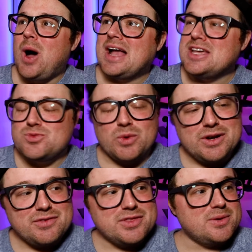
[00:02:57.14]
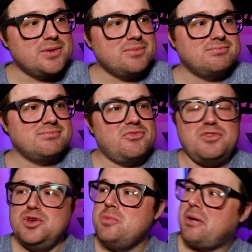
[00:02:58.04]
I guess, one of the
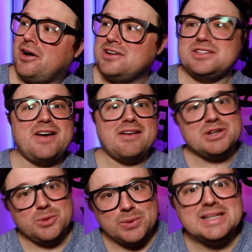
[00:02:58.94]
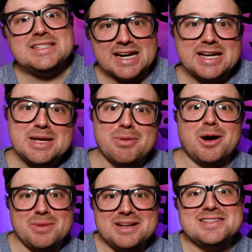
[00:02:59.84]
few perks of having a really tiny
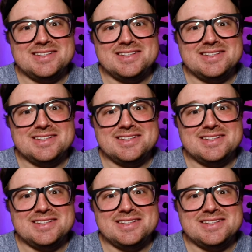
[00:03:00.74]
apartment in